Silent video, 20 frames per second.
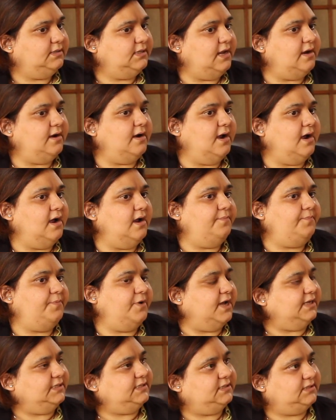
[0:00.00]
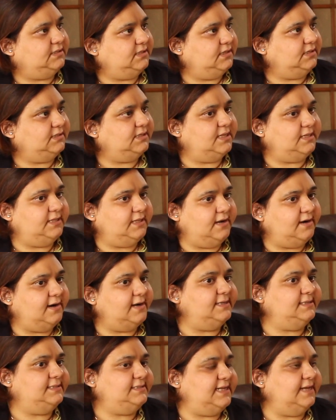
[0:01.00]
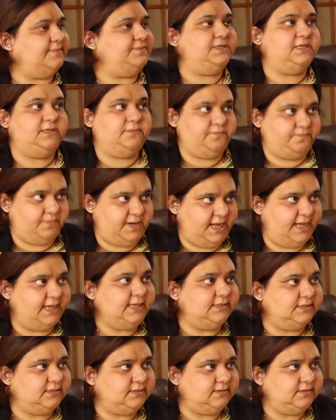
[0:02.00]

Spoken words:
there are processes and there are steps in place,